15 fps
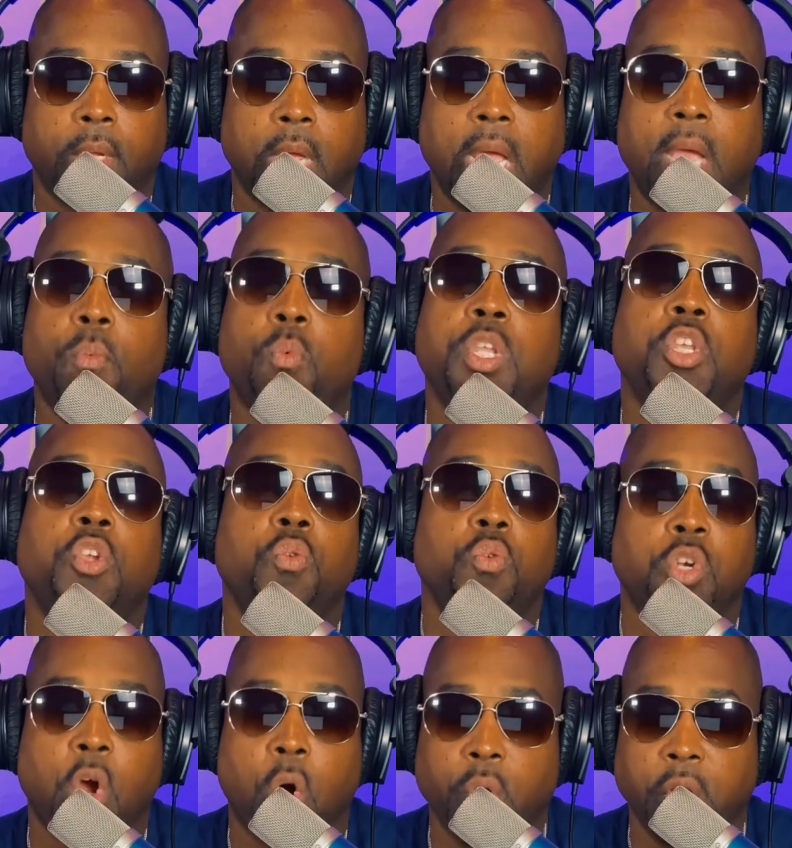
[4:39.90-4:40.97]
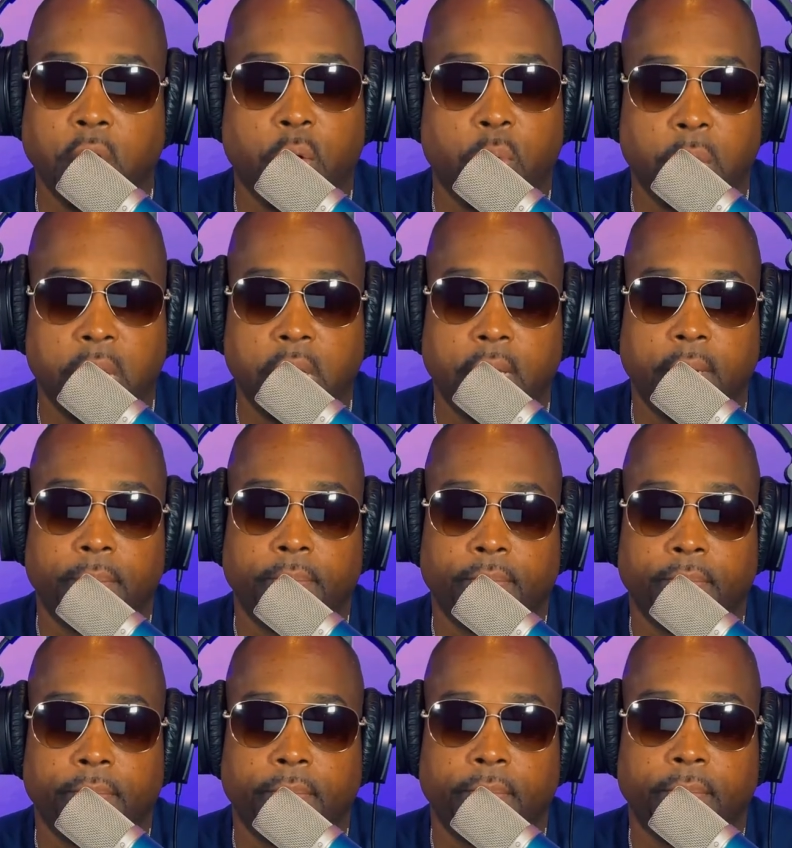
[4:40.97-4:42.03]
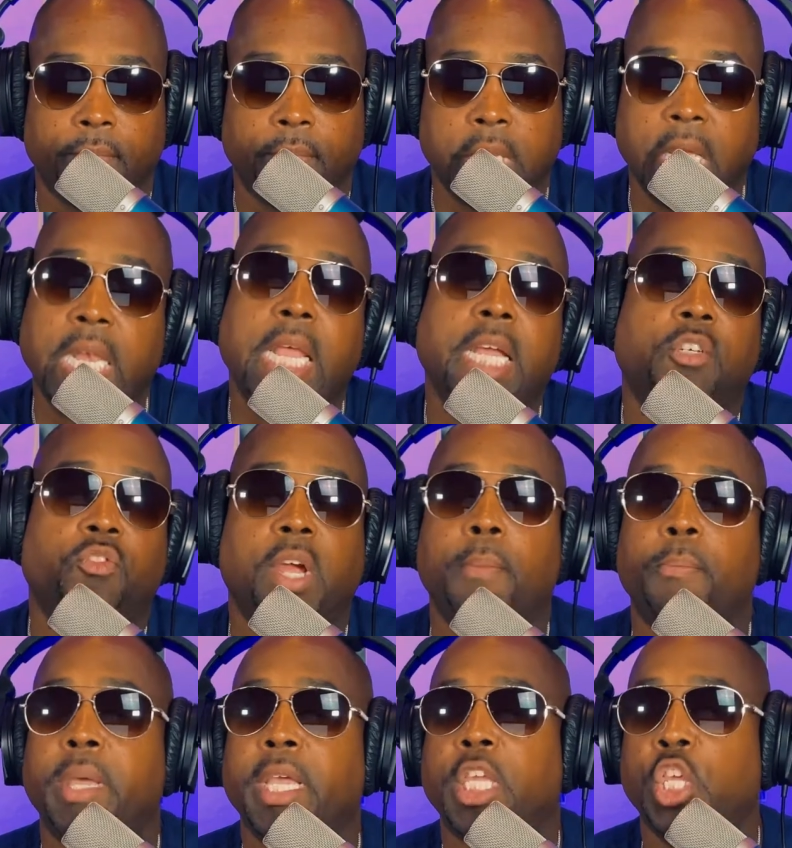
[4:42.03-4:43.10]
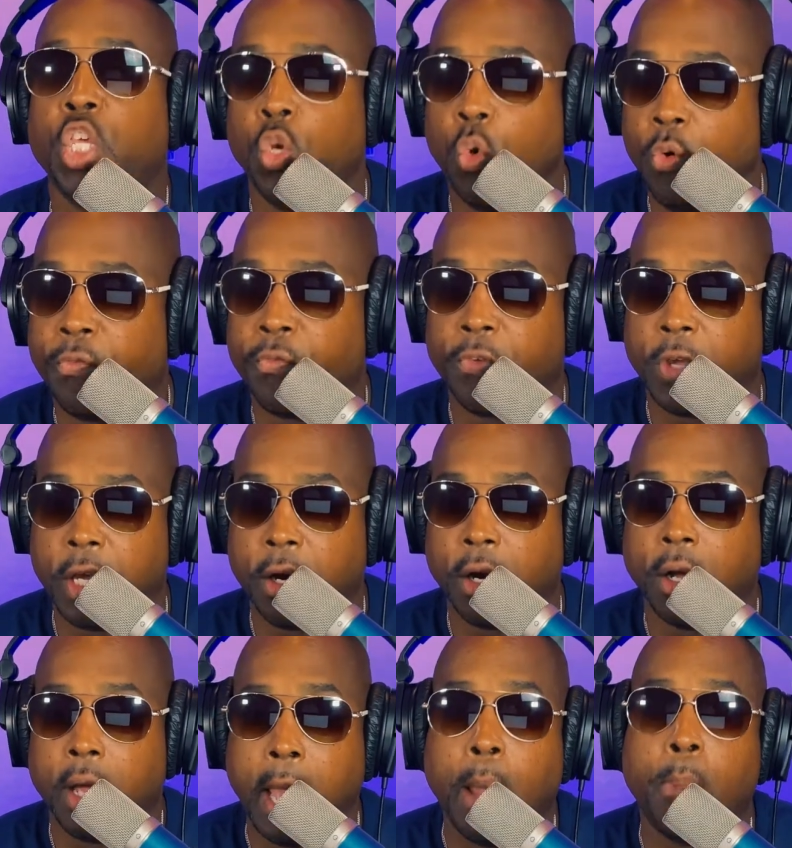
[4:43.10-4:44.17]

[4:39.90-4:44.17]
And when you don't agree, then they'll try to make you feel